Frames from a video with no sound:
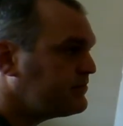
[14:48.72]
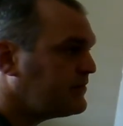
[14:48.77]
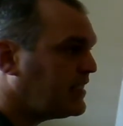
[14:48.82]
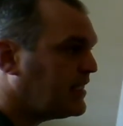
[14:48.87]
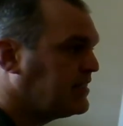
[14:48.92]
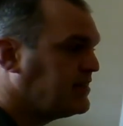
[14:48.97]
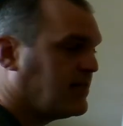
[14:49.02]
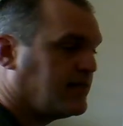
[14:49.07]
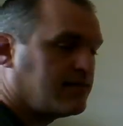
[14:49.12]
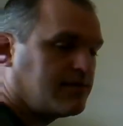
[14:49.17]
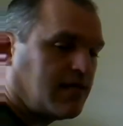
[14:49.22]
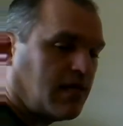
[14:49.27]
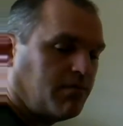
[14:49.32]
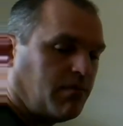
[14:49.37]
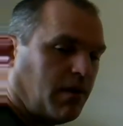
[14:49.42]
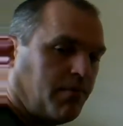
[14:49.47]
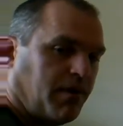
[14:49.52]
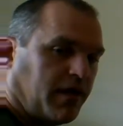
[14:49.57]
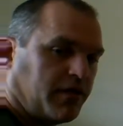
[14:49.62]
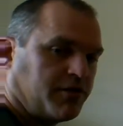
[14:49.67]
and then send
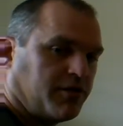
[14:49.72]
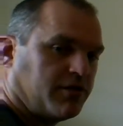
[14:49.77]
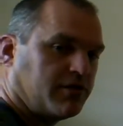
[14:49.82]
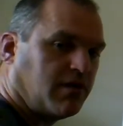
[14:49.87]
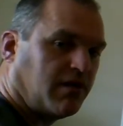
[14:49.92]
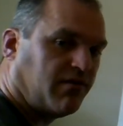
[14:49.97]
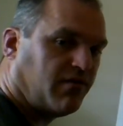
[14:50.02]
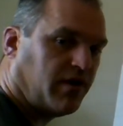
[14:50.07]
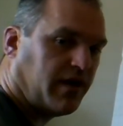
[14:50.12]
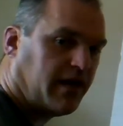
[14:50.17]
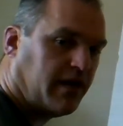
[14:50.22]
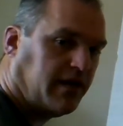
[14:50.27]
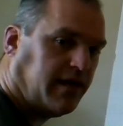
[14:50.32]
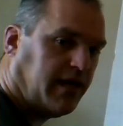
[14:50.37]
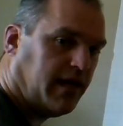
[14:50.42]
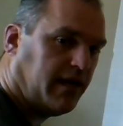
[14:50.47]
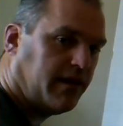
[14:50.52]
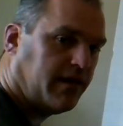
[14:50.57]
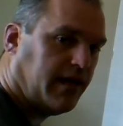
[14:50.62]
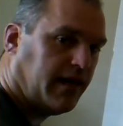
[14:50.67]
me pictures of what you
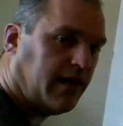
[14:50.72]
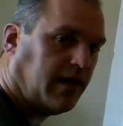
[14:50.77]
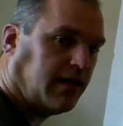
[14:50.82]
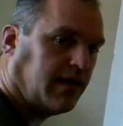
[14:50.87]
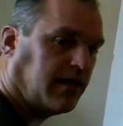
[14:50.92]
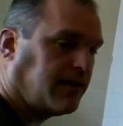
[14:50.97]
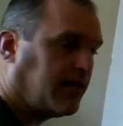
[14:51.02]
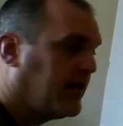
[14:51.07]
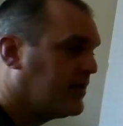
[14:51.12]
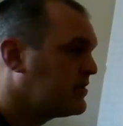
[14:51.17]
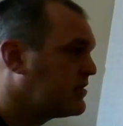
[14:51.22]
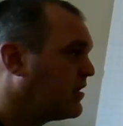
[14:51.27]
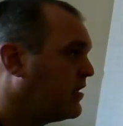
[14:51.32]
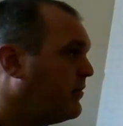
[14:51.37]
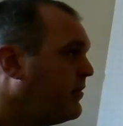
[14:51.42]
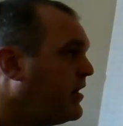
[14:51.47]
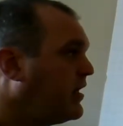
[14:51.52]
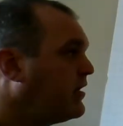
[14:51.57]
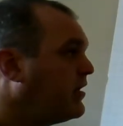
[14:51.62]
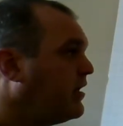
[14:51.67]
did thinking that that's going
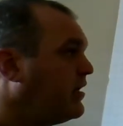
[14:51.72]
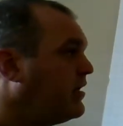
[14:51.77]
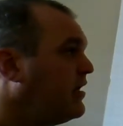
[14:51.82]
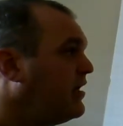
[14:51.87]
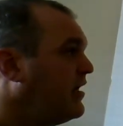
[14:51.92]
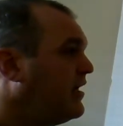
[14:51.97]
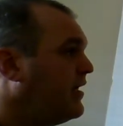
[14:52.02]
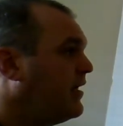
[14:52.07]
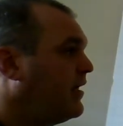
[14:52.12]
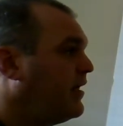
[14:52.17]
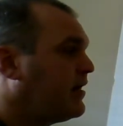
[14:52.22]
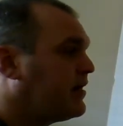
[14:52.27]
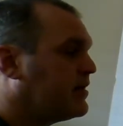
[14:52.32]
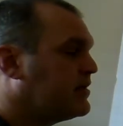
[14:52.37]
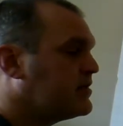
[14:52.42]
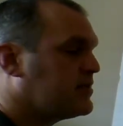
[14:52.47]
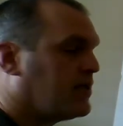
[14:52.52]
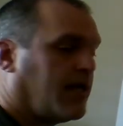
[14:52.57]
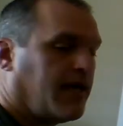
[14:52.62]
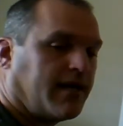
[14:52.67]
to be good,
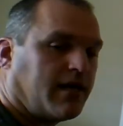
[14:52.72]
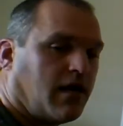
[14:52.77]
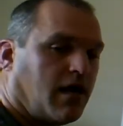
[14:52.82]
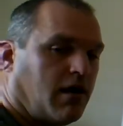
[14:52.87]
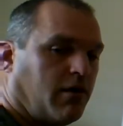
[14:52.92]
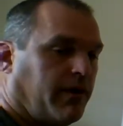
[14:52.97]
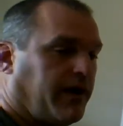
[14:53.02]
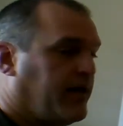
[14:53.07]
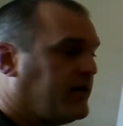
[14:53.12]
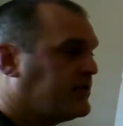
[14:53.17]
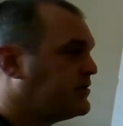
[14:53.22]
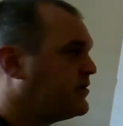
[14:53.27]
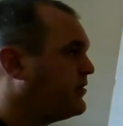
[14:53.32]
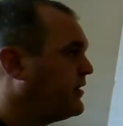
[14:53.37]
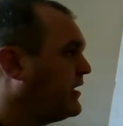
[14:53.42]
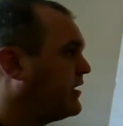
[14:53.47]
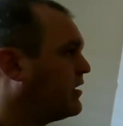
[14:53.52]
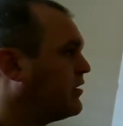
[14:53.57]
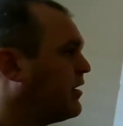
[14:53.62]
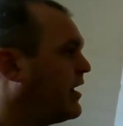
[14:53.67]
because like always, you
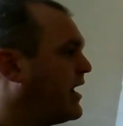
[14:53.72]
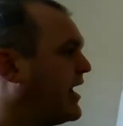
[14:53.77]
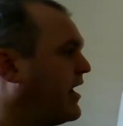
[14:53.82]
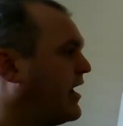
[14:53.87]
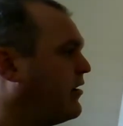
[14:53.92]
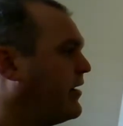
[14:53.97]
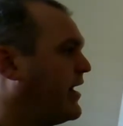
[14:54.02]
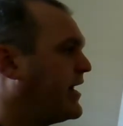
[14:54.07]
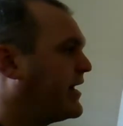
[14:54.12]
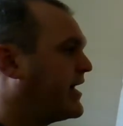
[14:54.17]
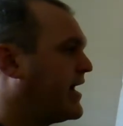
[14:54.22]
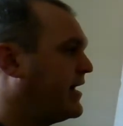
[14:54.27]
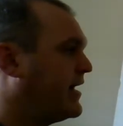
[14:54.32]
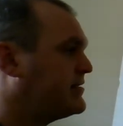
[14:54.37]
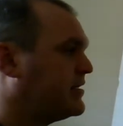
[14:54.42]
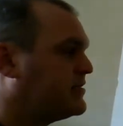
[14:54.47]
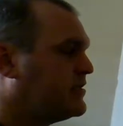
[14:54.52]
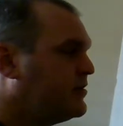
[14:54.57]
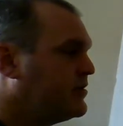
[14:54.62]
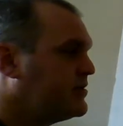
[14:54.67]
need to know how I got
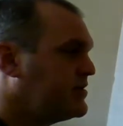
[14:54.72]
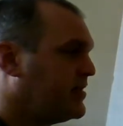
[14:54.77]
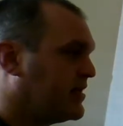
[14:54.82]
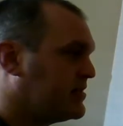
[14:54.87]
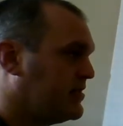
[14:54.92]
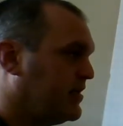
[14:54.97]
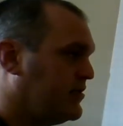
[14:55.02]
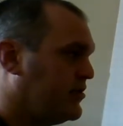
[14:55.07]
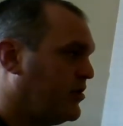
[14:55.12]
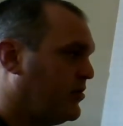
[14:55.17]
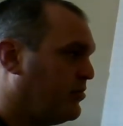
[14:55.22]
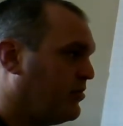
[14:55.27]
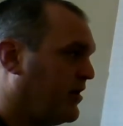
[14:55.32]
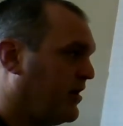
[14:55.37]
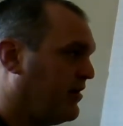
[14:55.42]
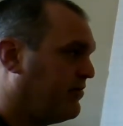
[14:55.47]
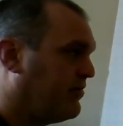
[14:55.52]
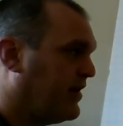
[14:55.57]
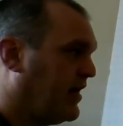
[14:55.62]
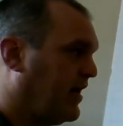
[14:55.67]
to
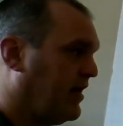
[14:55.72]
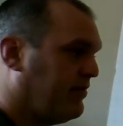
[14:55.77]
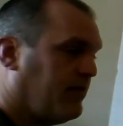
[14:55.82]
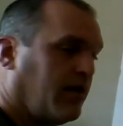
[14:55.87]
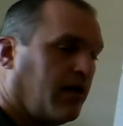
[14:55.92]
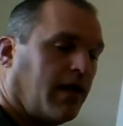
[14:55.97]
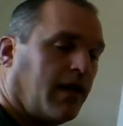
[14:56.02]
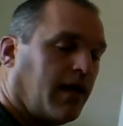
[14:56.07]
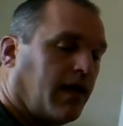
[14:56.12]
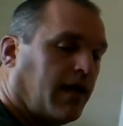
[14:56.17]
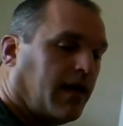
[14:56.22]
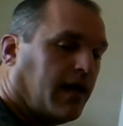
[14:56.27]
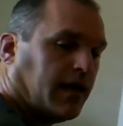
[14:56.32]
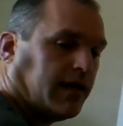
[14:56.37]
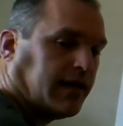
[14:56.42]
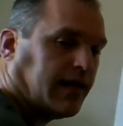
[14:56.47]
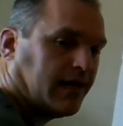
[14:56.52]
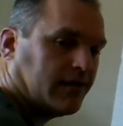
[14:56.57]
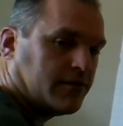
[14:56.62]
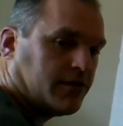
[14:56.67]
262.5. and
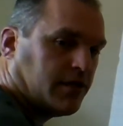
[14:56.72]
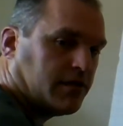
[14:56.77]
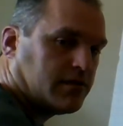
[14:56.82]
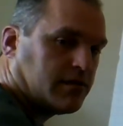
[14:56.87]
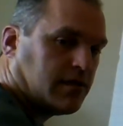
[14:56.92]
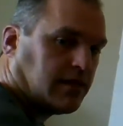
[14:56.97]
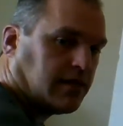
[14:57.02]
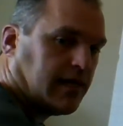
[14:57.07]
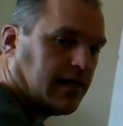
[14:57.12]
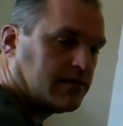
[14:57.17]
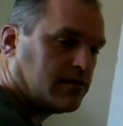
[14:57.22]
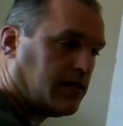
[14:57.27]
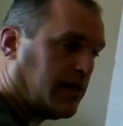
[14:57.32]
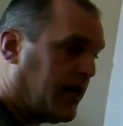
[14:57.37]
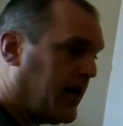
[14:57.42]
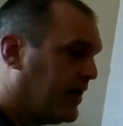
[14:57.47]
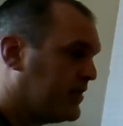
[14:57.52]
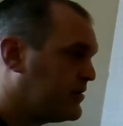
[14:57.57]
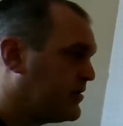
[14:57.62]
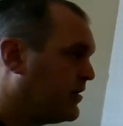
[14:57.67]
not just that that's the
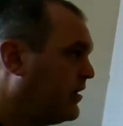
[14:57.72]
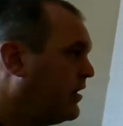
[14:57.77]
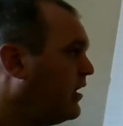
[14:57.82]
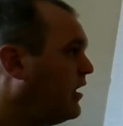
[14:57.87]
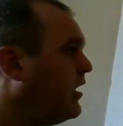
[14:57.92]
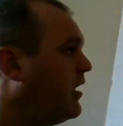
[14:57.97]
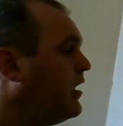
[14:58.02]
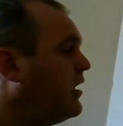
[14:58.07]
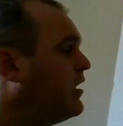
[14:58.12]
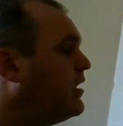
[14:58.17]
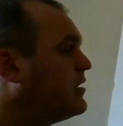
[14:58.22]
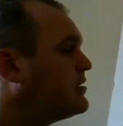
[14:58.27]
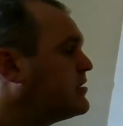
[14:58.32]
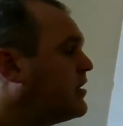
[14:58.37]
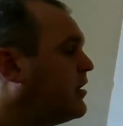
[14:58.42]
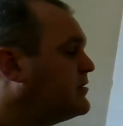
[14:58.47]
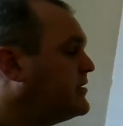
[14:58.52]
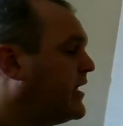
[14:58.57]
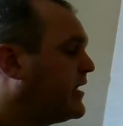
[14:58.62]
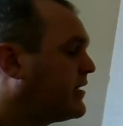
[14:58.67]
answer.
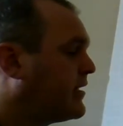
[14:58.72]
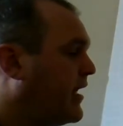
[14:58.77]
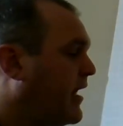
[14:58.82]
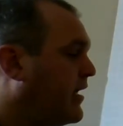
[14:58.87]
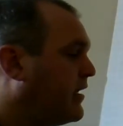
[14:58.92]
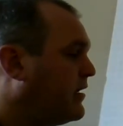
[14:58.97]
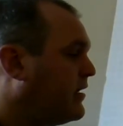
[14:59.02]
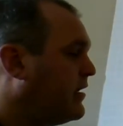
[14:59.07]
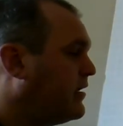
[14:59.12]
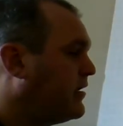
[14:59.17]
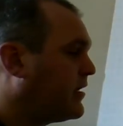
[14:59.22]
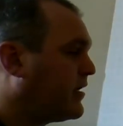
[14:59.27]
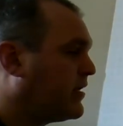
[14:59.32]
So take that into